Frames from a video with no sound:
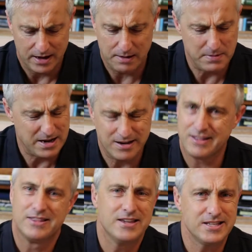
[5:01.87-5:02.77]
I mean,
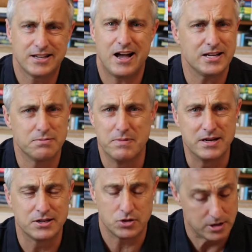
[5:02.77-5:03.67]
this guy's
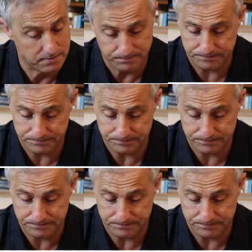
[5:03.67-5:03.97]
ministry